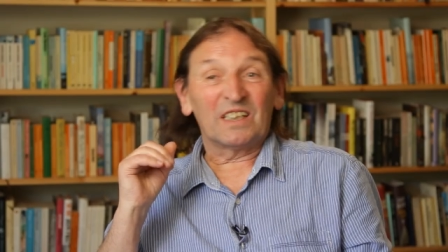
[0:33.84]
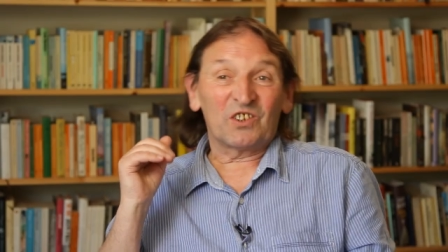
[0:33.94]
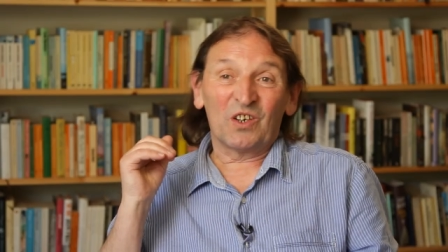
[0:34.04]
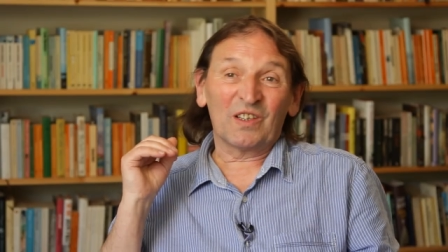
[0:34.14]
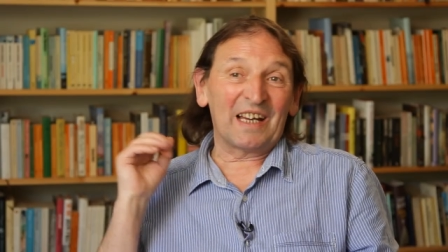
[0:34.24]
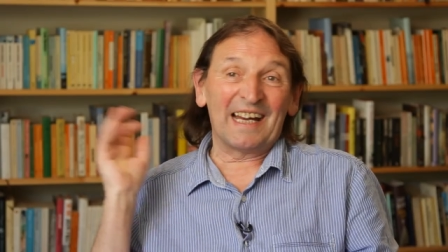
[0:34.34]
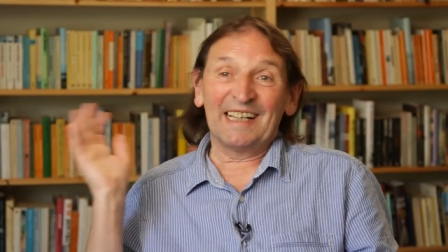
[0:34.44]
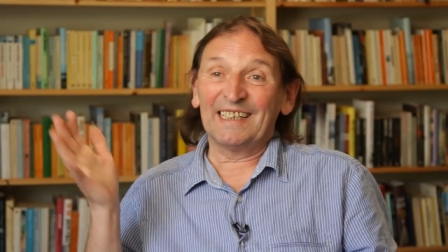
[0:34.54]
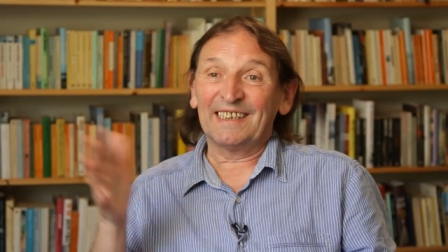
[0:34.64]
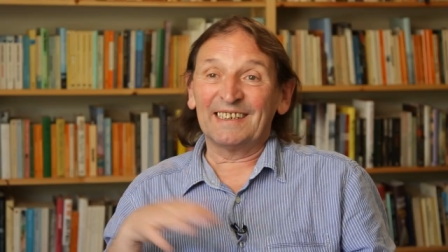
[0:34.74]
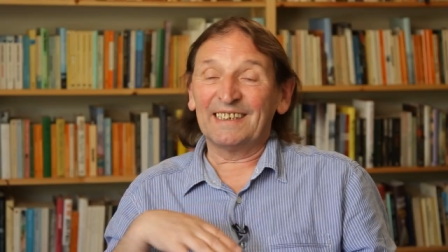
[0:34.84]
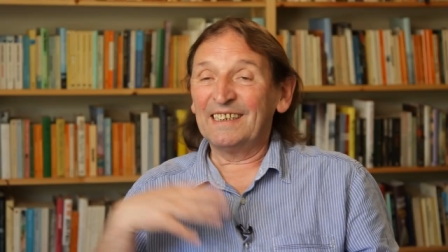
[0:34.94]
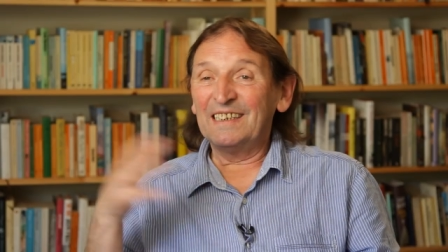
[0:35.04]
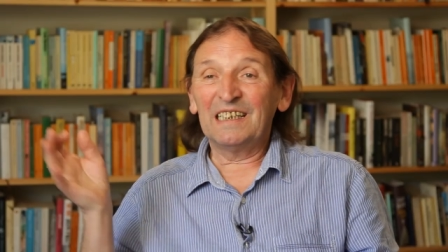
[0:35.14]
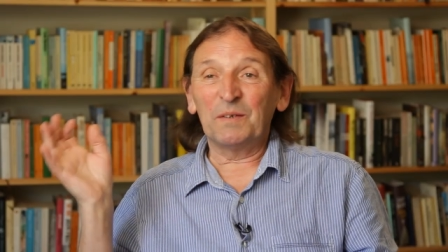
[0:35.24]
to John Cale, and
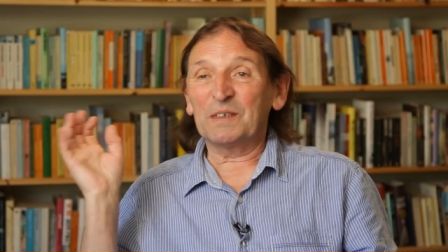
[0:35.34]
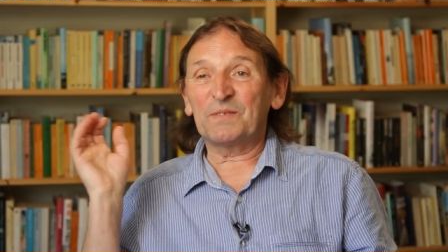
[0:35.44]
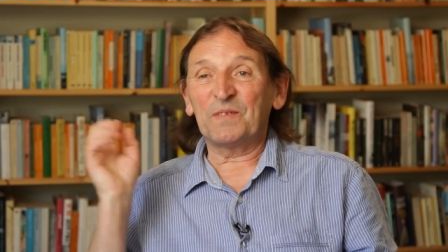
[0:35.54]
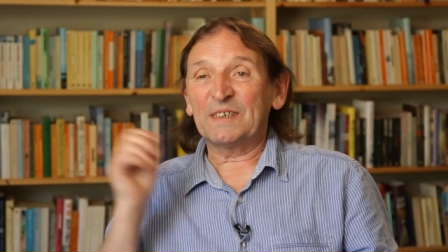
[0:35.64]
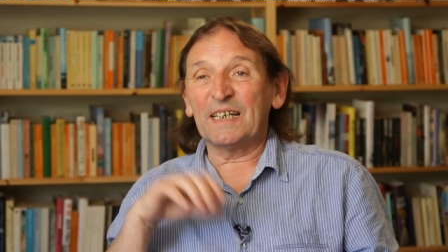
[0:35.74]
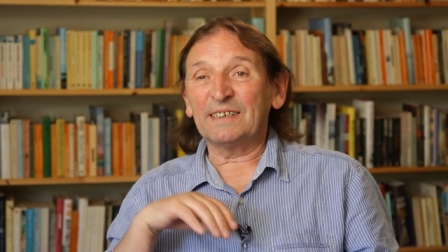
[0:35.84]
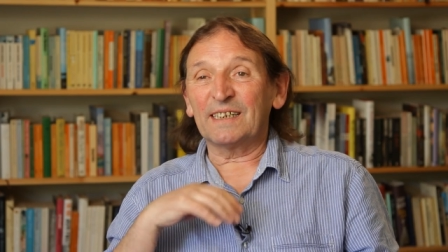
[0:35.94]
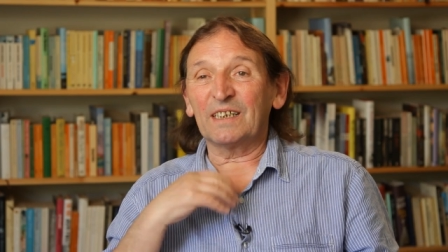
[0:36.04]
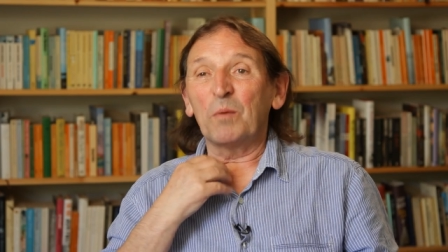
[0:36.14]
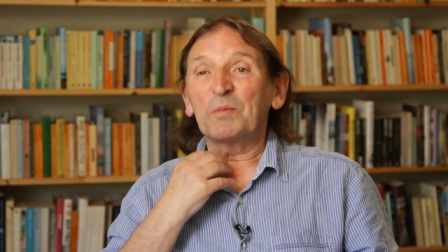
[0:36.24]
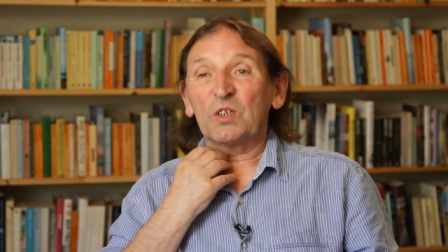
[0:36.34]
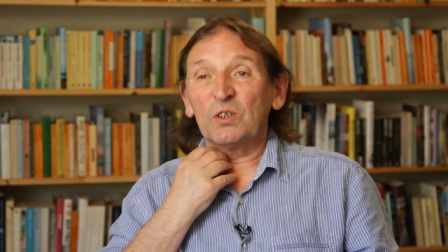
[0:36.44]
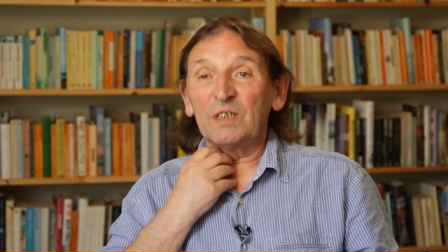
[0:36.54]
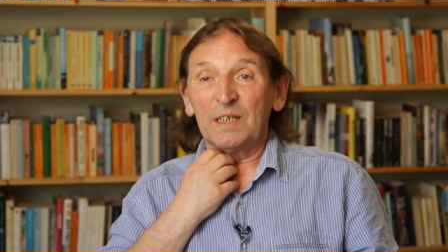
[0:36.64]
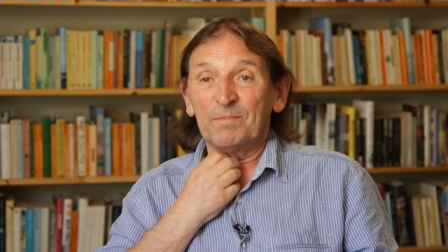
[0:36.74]
it was a fantastic
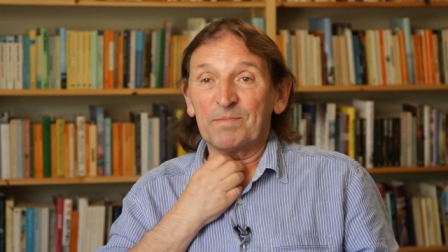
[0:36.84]
opportunity.